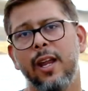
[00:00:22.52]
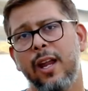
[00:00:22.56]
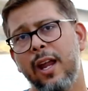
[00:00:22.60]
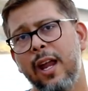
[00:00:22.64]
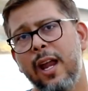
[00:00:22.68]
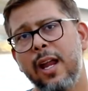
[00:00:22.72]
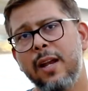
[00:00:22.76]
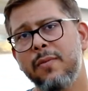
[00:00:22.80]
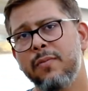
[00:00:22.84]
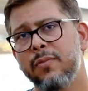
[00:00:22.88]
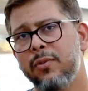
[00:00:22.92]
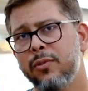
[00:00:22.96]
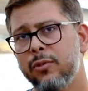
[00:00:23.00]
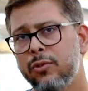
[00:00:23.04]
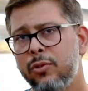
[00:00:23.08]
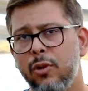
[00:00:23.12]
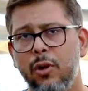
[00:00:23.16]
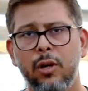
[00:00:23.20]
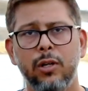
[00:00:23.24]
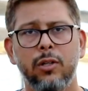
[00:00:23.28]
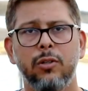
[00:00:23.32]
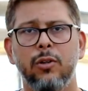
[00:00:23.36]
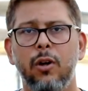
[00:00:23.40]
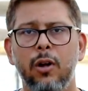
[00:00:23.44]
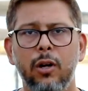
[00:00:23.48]
and
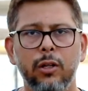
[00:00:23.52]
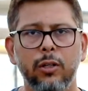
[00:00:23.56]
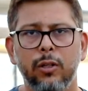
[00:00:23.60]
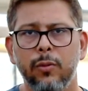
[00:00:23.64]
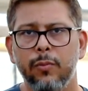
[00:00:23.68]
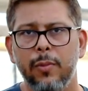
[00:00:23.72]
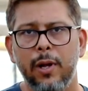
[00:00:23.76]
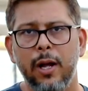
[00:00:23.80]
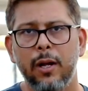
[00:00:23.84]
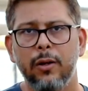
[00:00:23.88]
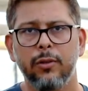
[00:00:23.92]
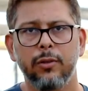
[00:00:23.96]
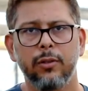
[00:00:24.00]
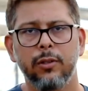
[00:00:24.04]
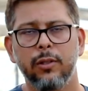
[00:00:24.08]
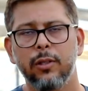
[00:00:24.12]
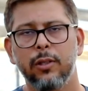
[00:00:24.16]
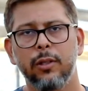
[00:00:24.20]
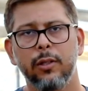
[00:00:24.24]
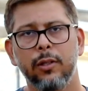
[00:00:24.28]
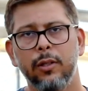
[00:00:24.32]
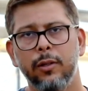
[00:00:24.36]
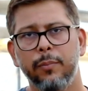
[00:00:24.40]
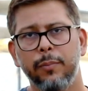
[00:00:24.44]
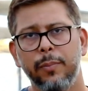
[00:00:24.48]
sought talked
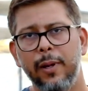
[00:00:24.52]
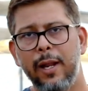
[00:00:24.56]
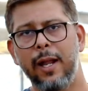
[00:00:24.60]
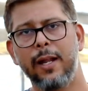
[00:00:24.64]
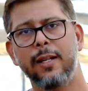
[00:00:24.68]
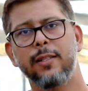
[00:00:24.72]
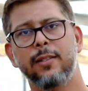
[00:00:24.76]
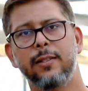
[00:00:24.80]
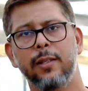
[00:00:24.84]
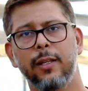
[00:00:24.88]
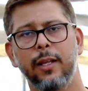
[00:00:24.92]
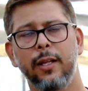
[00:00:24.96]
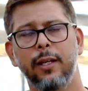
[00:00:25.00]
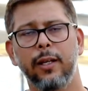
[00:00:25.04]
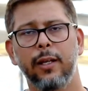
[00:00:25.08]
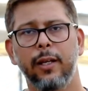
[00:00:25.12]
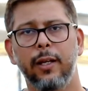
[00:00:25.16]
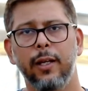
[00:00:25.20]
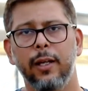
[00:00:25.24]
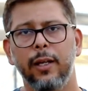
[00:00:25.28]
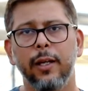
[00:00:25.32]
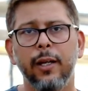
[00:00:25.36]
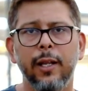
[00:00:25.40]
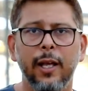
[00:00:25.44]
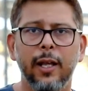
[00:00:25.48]
about plants in
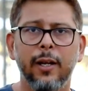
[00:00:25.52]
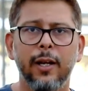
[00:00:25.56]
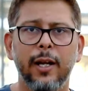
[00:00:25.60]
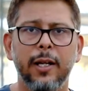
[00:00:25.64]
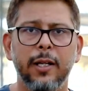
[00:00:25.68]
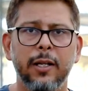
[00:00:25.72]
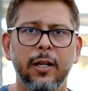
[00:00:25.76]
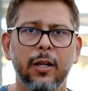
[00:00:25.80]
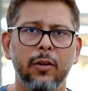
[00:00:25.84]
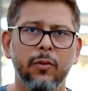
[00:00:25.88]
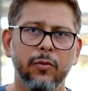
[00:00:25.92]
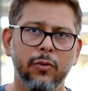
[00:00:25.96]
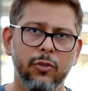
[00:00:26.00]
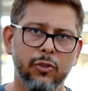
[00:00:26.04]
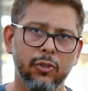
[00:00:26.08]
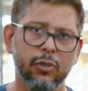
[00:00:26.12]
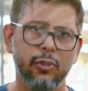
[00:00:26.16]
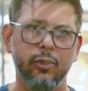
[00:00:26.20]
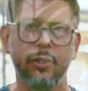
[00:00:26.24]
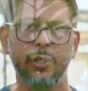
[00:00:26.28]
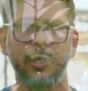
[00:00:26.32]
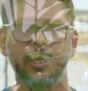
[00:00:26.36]
India right now, which is an